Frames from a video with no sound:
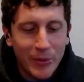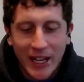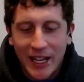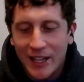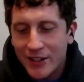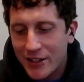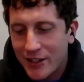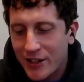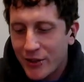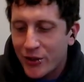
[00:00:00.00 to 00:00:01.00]
And
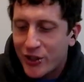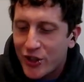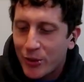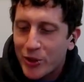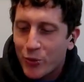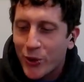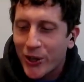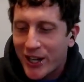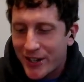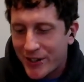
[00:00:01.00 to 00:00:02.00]
they're doing so much
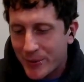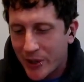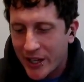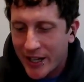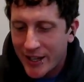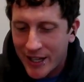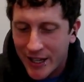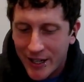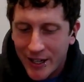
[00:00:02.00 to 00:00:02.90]
work on this plant that